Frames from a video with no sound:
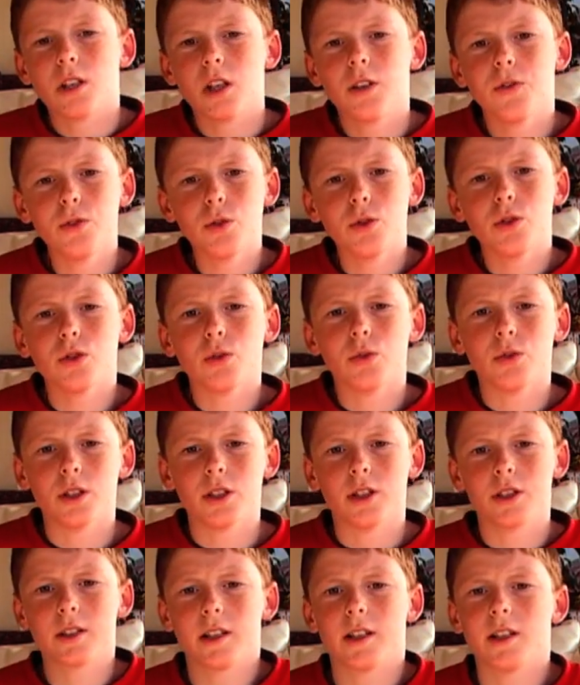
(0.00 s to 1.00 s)
If you do
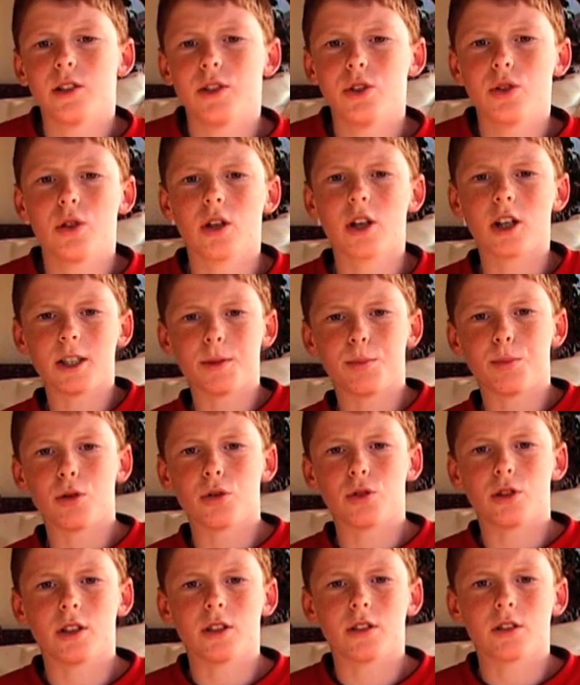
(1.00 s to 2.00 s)
this and your
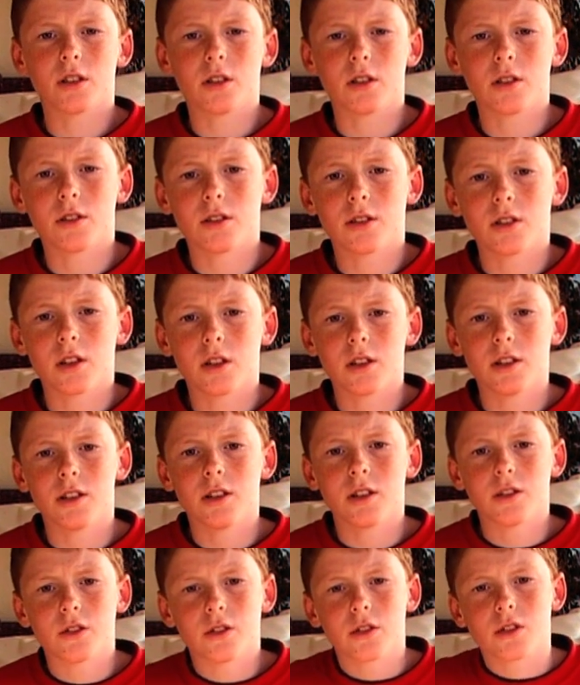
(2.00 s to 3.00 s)
iPod then suddenly
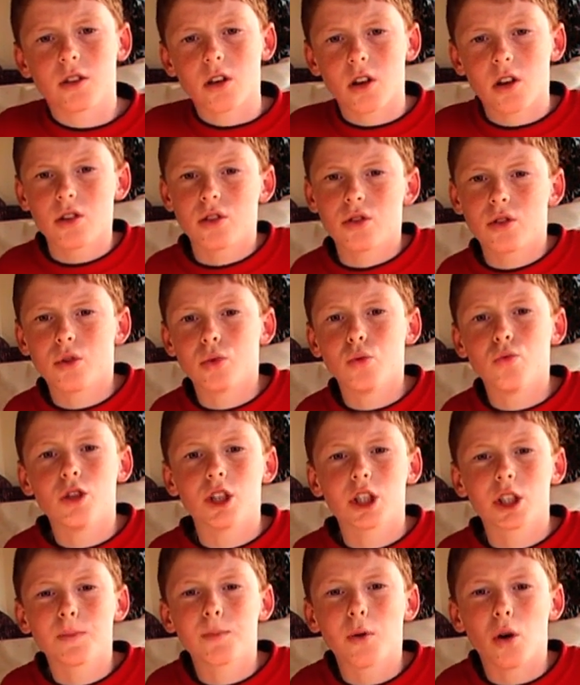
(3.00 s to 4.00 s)
doesn't start to
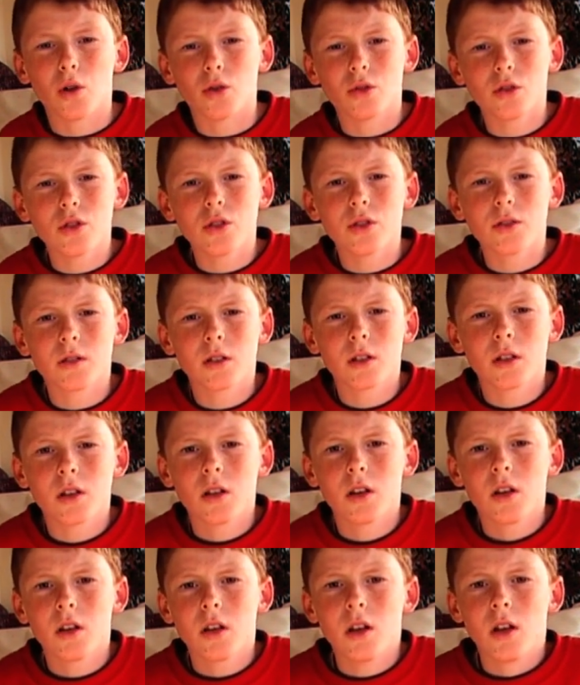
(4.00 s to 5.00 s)
respond,
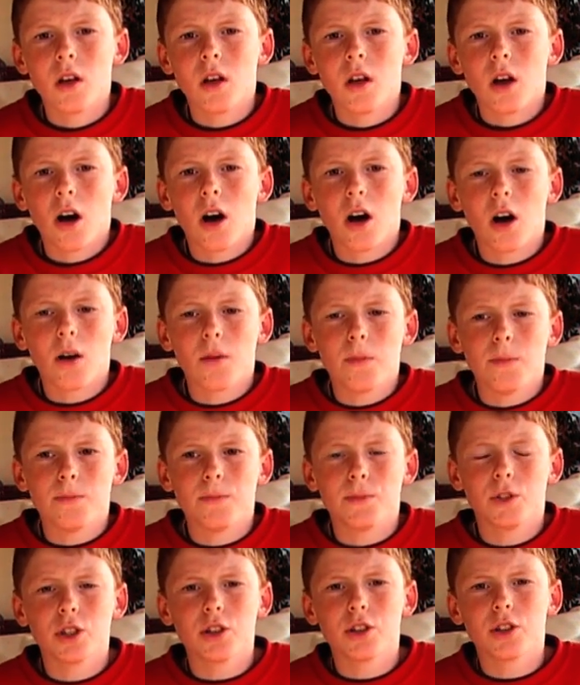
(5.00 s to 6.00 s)

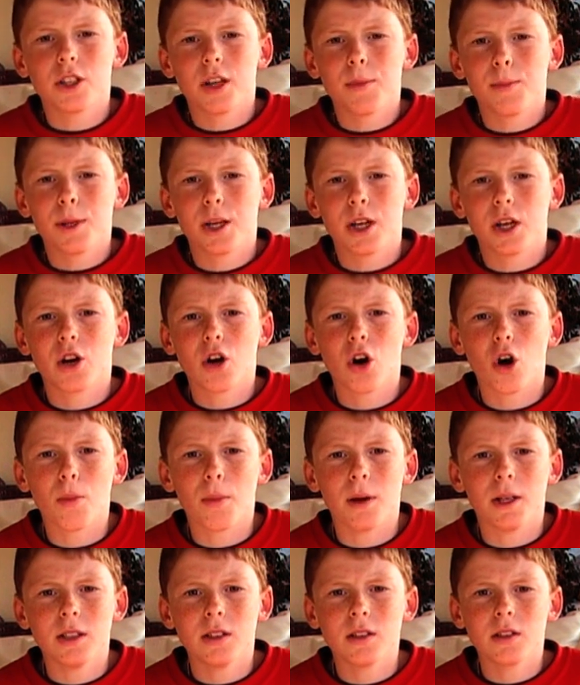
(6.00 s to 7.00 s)
just send me a
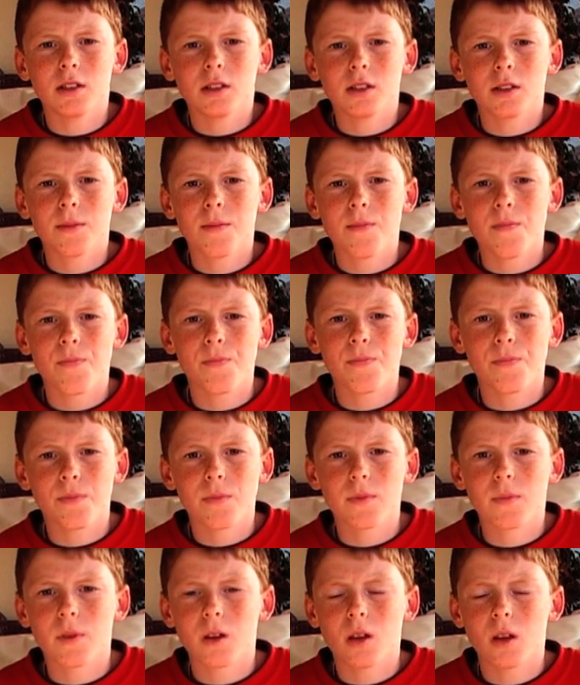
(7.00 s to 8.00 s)
comment,
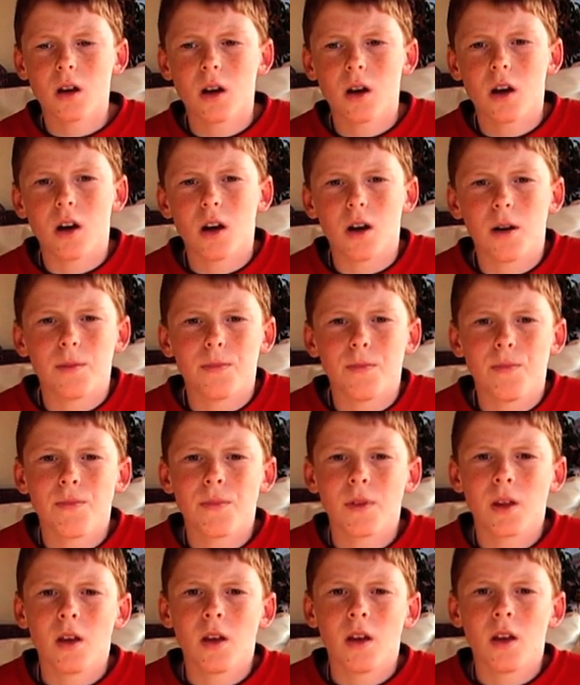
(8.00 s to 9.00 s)

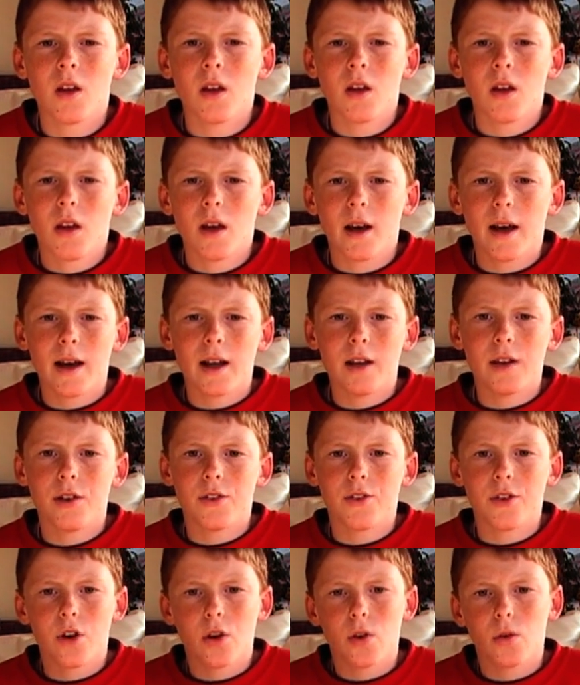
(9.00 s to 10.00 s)

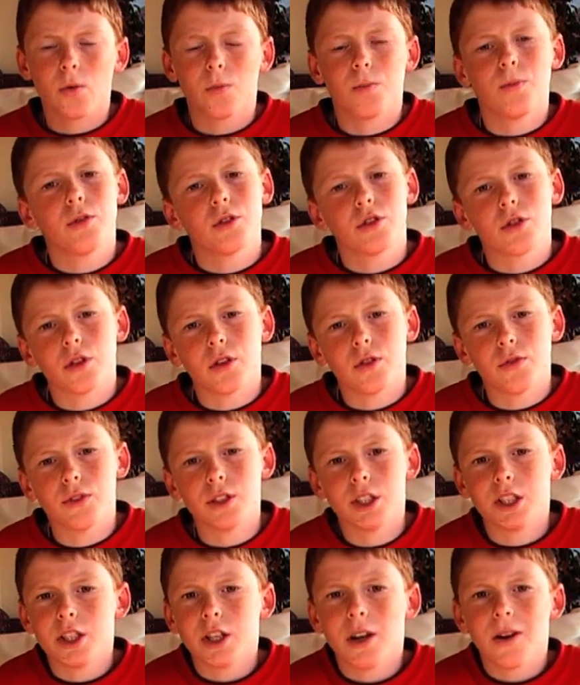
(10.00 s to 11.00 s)
and I'll put a
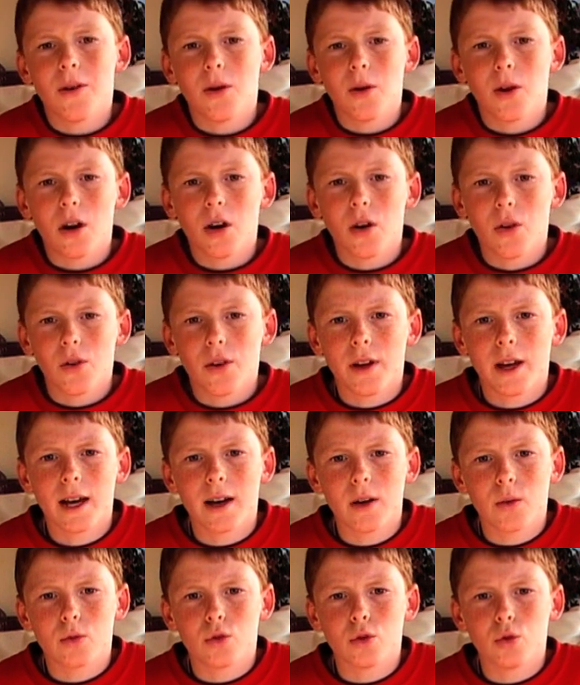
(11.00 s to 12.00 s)
video on
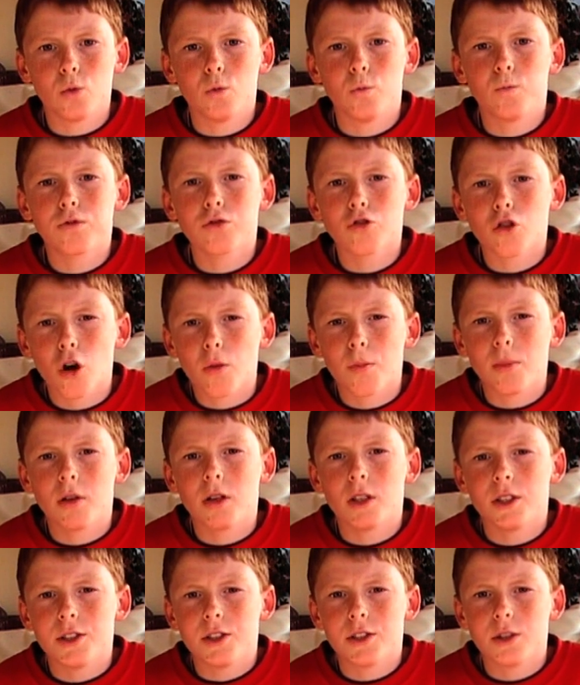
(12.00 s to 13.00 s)
how to
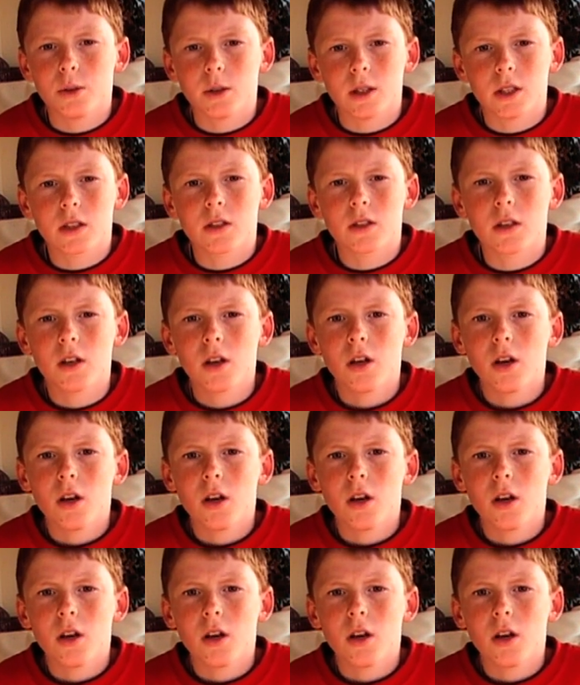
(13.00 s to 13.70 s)
properly do it.